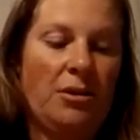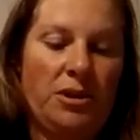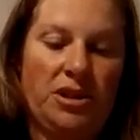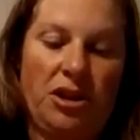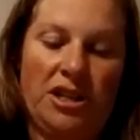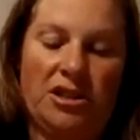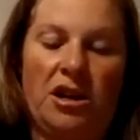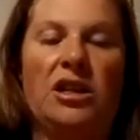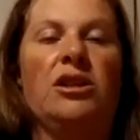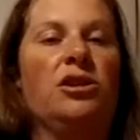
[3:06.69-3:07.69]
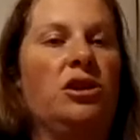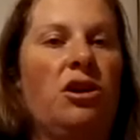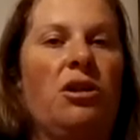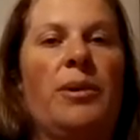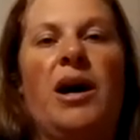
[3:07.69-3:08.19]
the restraints on and learn
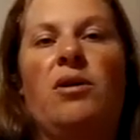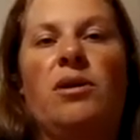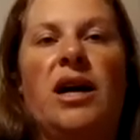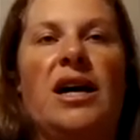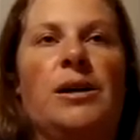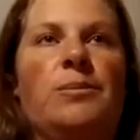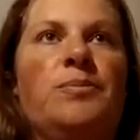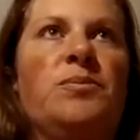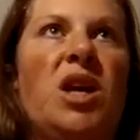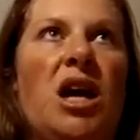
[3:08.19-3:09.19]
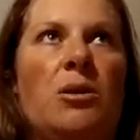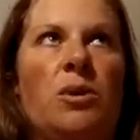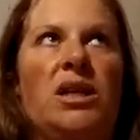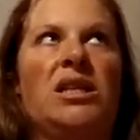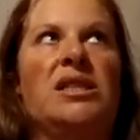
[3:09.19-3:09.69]
all about kind of
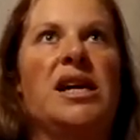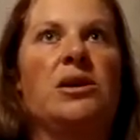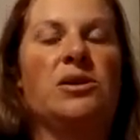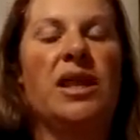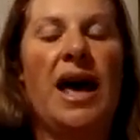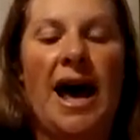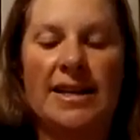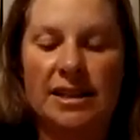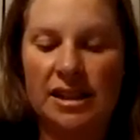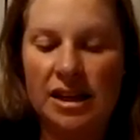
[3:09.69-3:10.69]
what entails that.